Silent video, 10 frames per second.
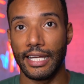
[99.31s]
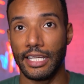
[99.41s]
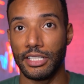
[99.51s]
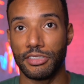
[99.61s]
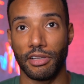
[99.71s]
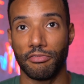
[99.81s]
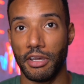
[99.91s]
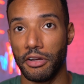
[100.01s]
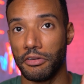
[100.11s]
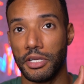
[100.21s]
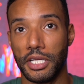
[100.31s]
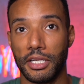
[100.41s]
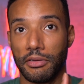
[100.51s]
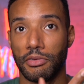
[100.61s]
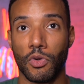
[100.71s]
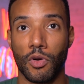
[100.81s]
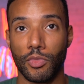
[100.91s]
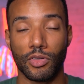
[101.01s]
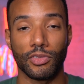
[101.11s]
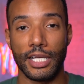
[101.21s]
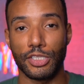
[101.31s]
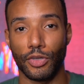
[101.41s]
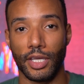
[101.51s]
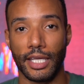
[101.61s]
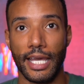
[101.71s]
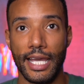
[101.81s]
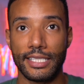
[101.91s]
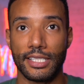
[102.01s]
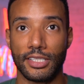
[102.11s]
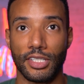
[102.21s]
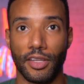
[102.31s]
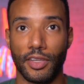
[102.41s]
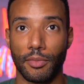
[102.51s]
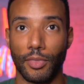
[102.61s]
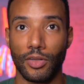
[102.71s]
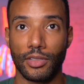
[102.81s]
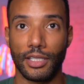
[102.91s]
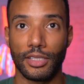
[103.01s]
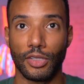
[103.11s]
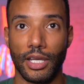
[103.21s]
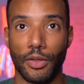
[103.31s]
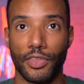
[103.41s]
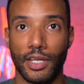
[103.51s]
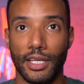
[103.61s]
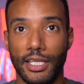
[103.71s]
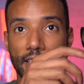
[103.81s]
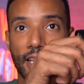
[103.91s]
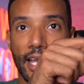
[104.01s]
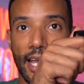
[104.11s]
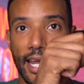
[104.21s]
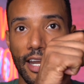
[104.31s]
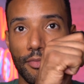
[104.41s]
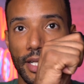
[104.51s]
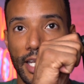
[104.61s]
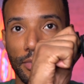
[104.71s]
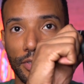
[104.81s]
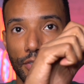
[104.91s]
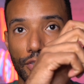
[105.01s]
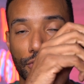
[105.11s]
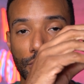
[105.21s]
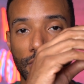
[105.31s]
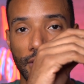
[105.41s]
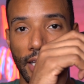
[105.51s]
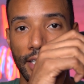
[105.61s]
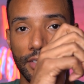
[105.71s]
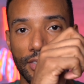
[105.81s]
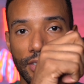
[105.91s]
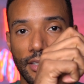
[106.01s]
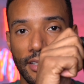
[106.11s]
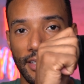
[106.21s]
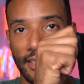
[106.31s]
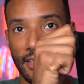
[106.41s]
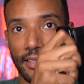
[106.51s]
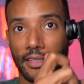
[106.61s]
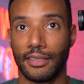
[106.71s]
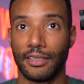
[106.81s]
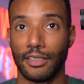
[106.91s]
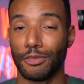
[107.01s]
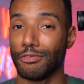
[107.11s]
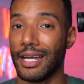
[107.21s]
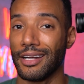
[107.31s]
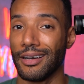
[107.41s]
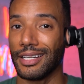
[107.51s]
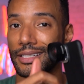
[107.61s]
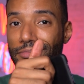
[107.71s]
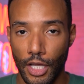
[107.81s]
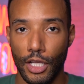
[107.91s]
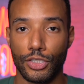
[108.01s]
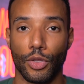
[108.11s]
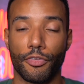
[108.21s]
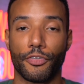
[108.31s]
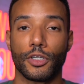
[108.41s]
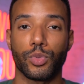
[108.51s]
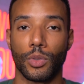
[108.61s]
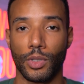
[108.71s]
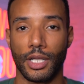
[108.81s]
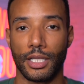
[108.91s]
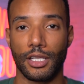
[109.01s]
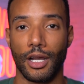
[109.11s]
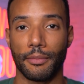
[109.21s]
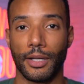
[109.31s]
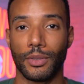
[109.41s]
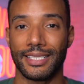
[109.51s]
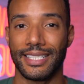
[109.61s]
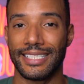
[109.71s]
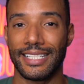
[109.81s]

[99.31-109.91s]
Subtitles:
it's a very normal, nice looking case. It's nothing bulky. Look how thin it is. And I've been able to screw the lens right on it. So the first one we're going to talk about is the